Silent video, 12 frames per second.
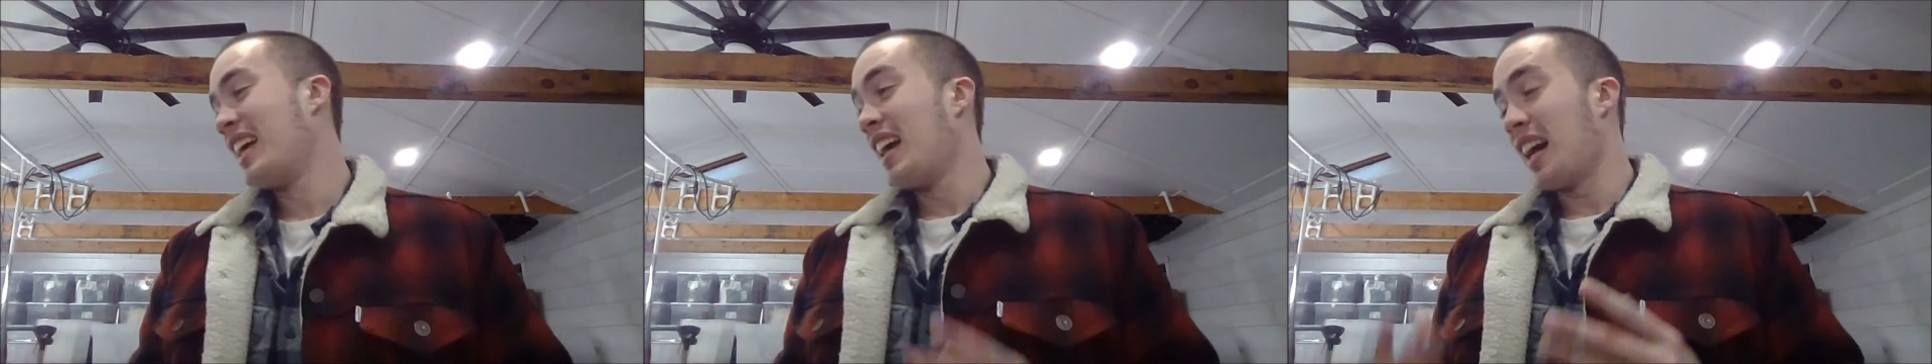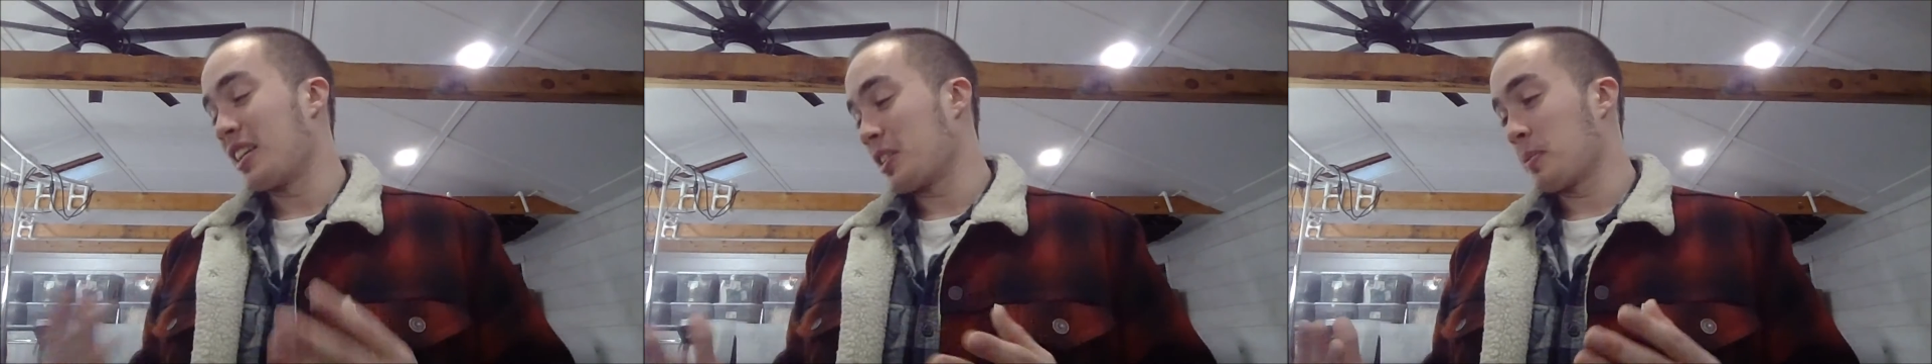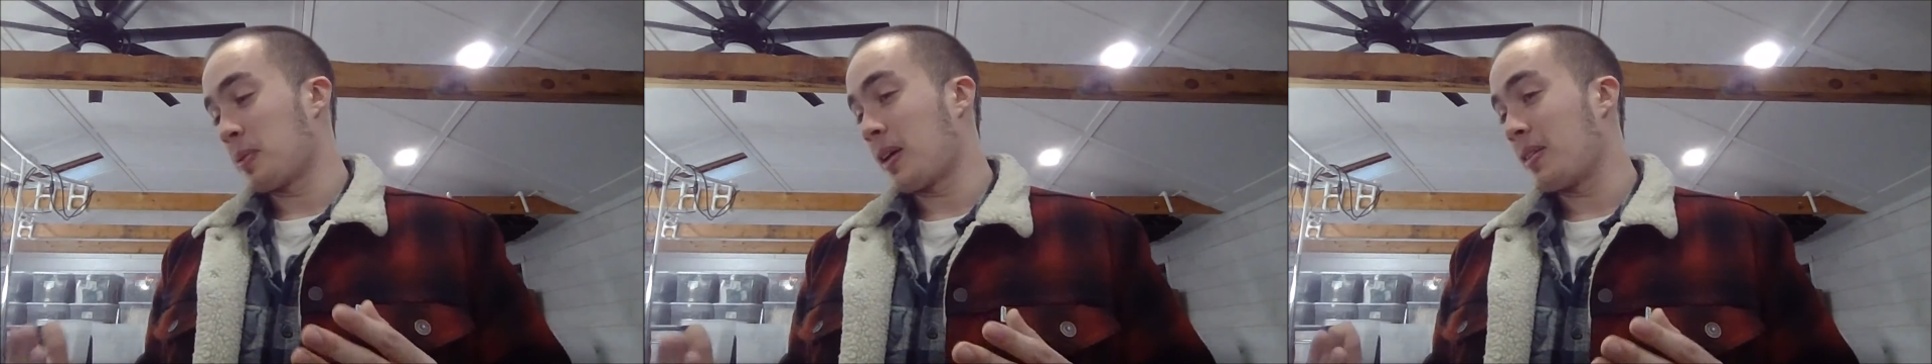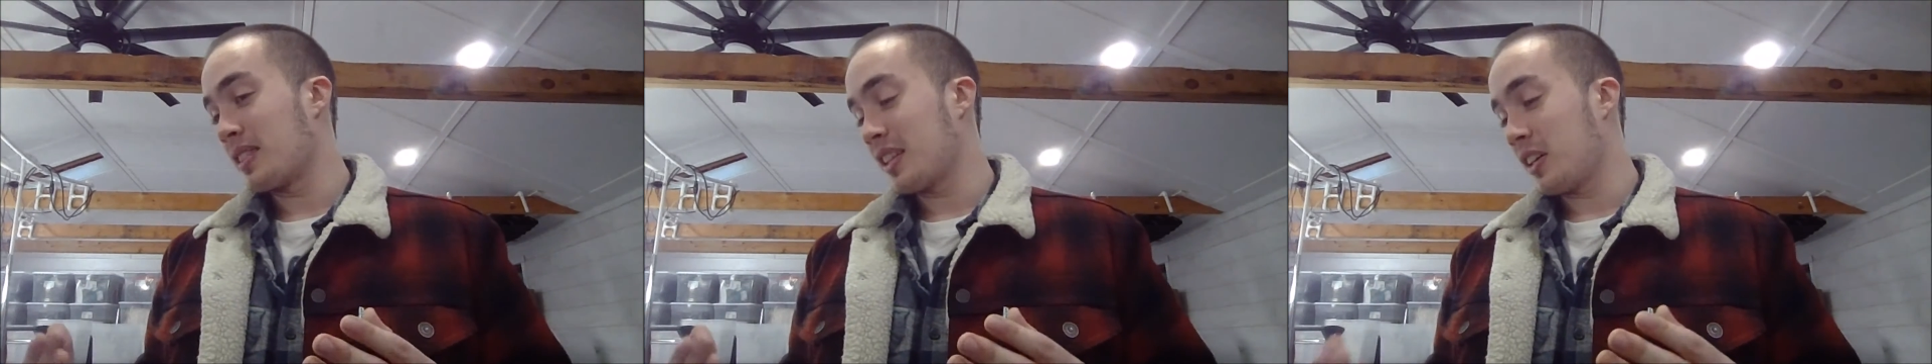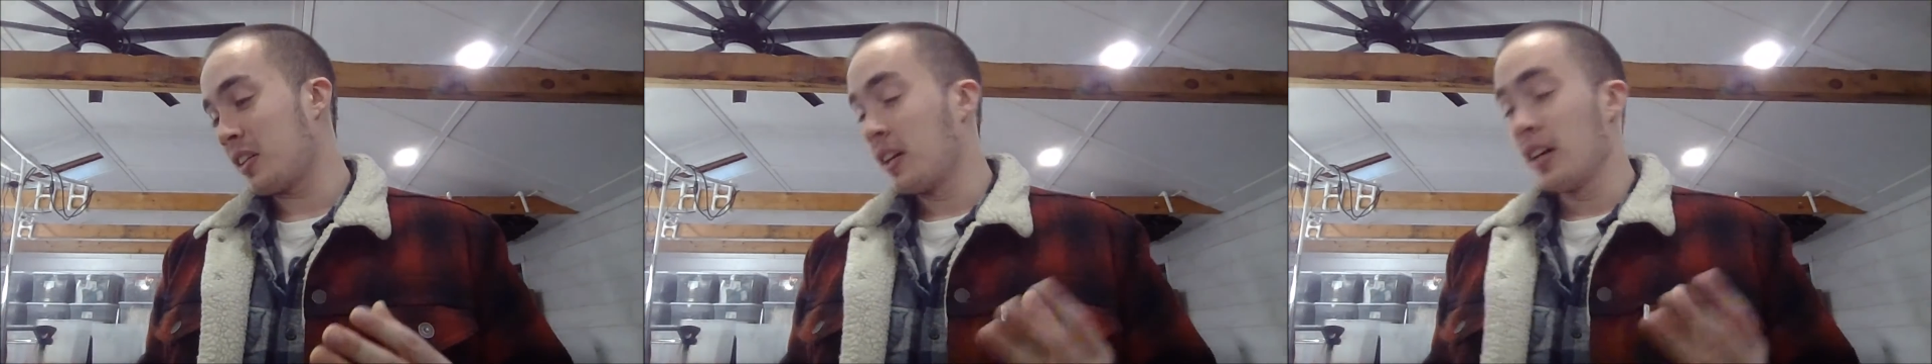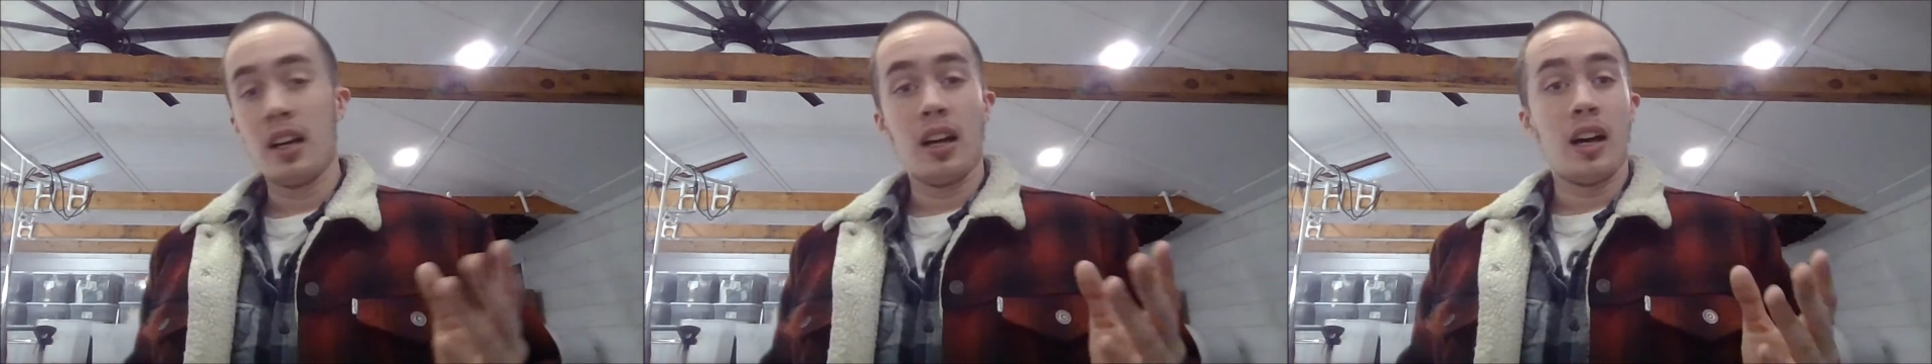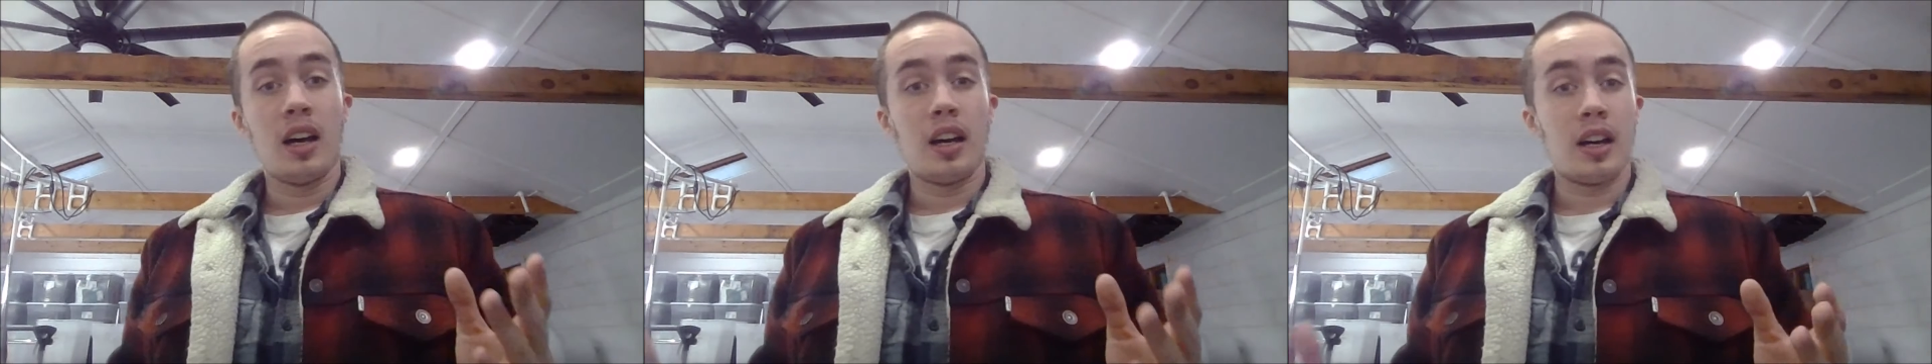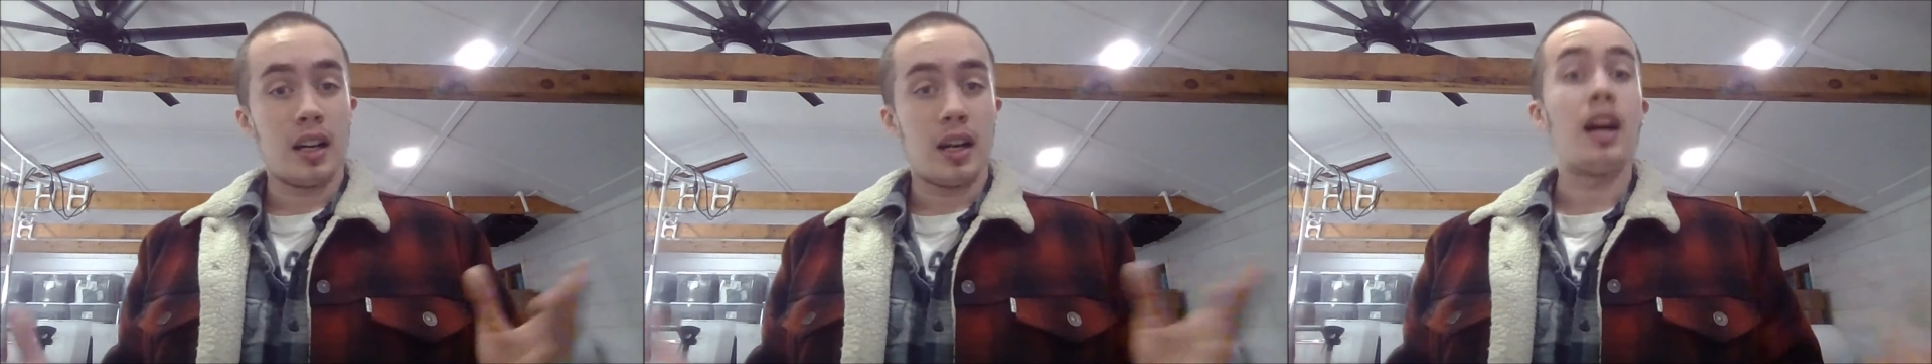As you can probably tell,
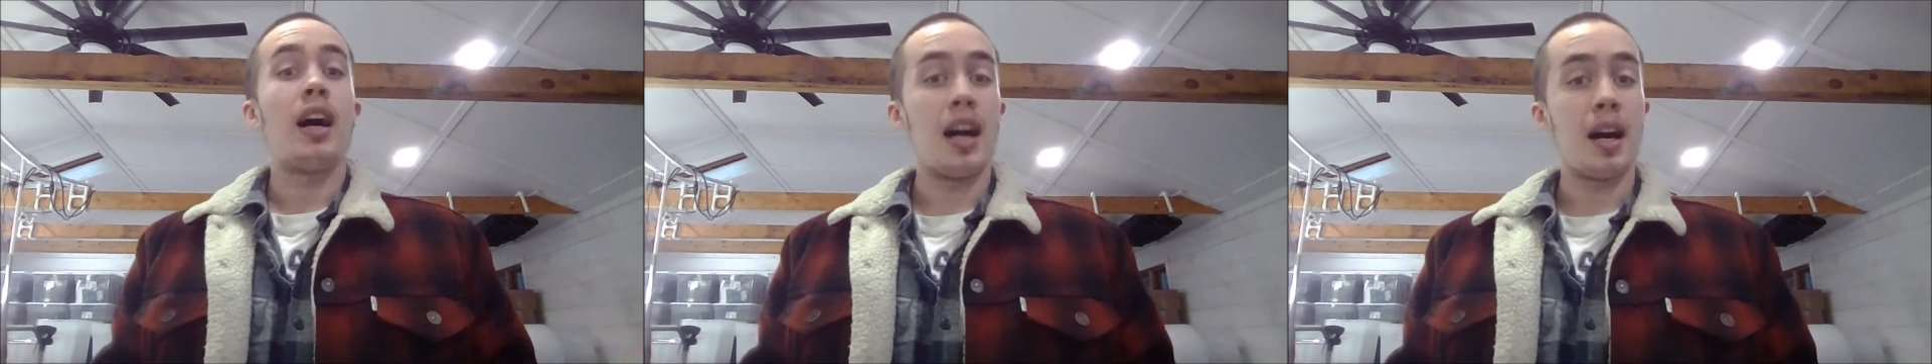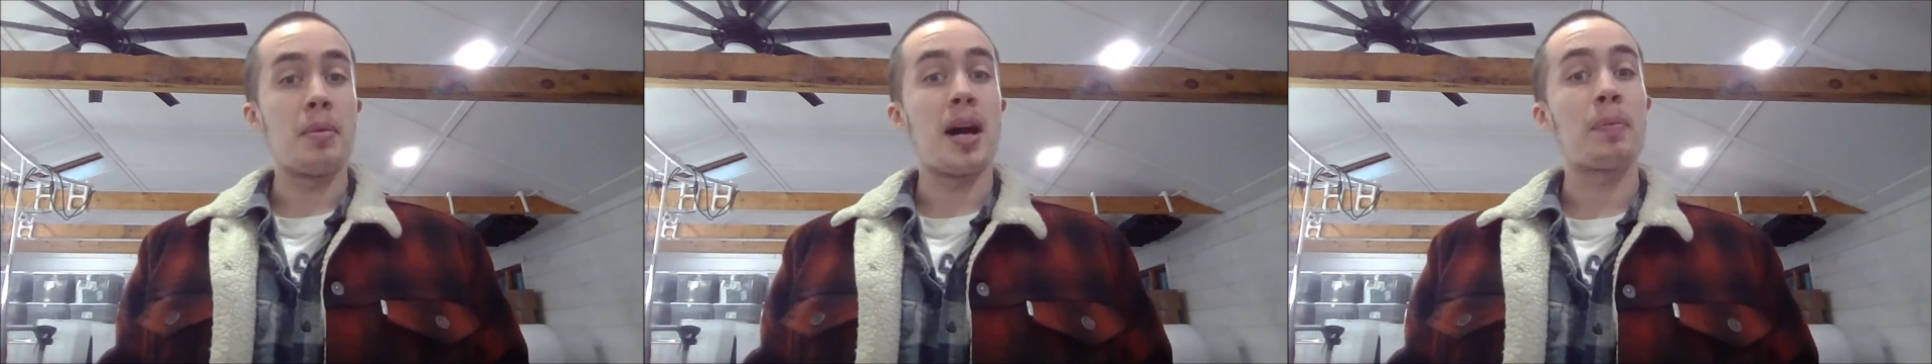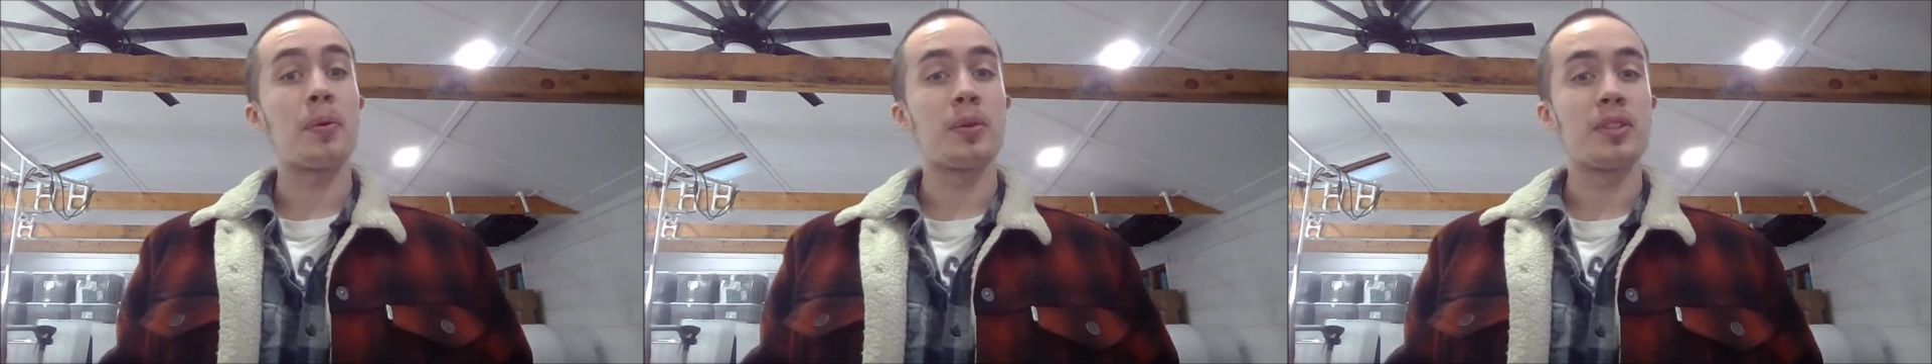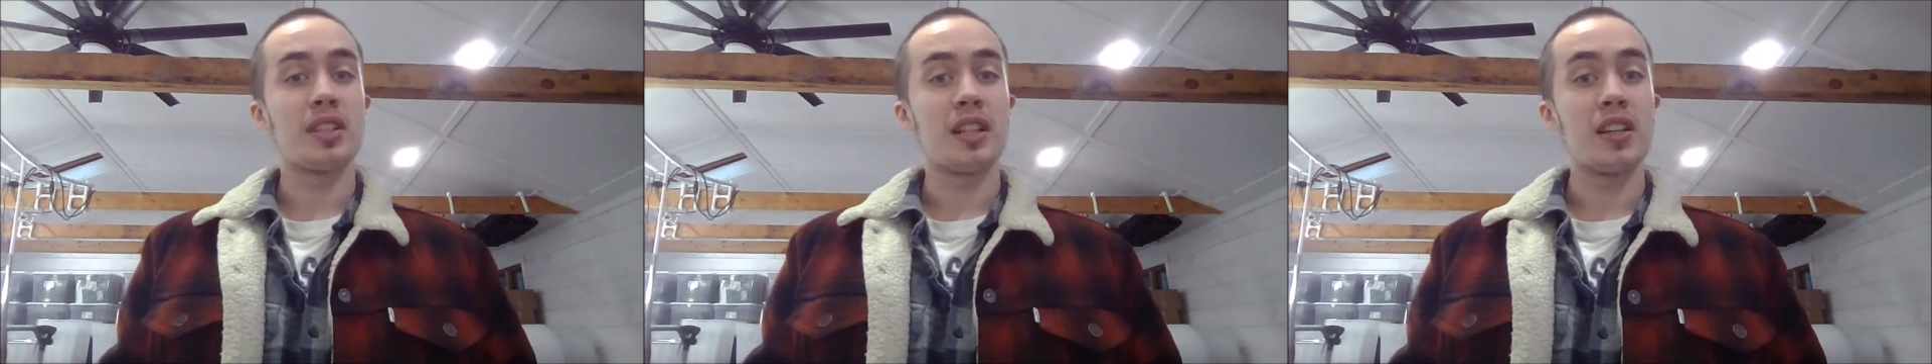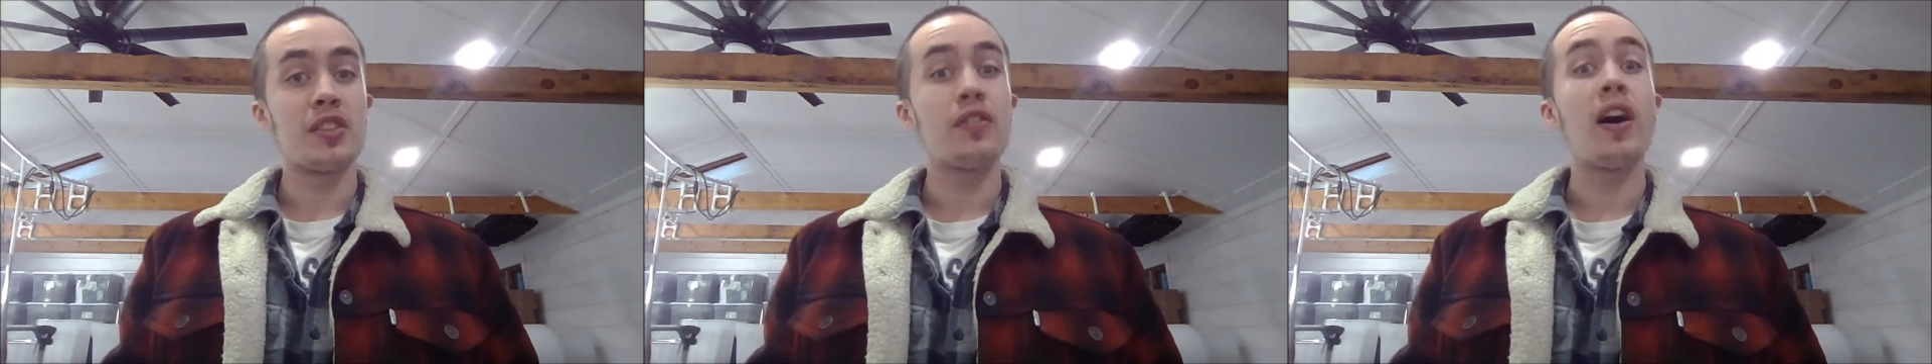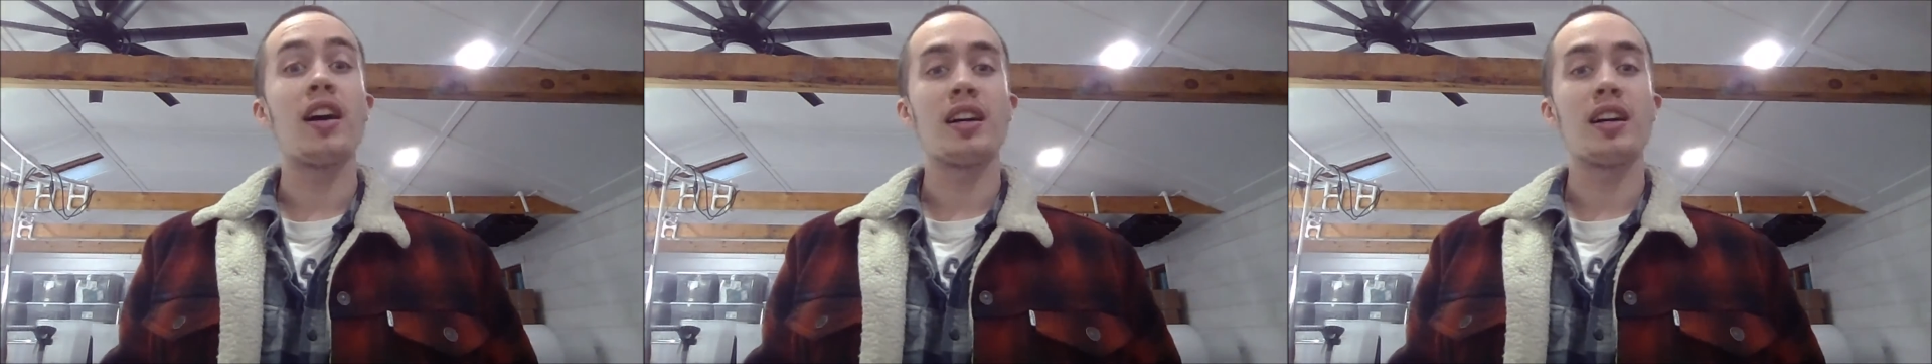I'm happy with today's finds.